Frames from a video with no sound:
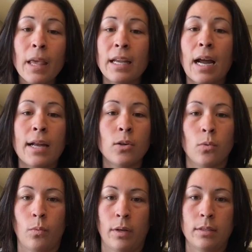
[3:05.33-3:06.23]
and I
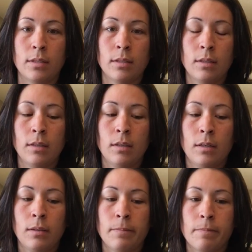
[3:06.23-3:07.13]
don't want
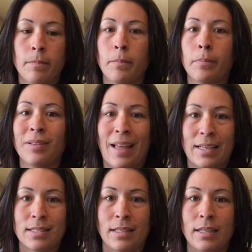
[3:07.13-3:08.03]

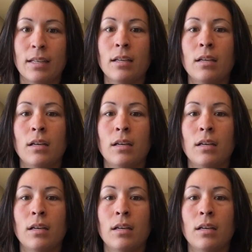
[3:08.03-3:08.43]
plastic